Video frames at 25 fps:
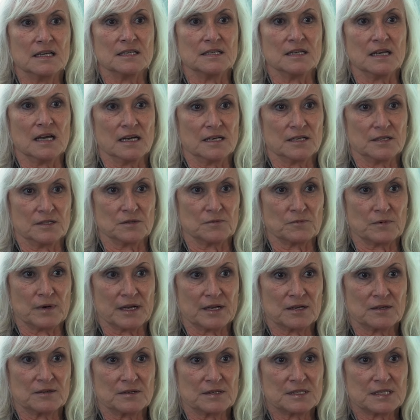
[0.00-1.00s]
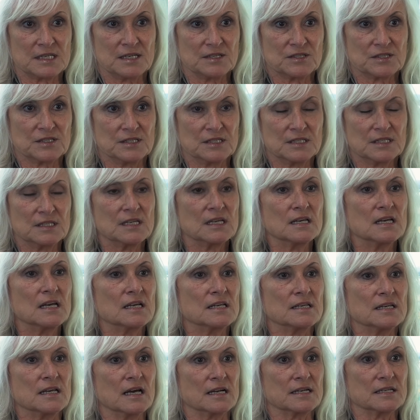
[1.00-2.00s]
not in the regular session,
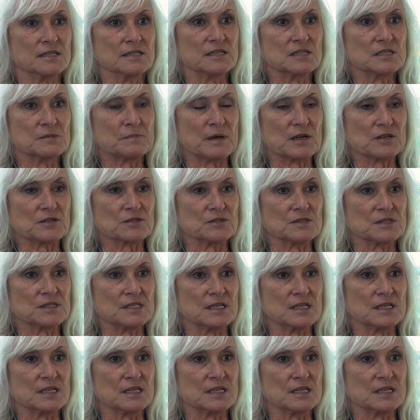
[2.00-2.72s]
not in the special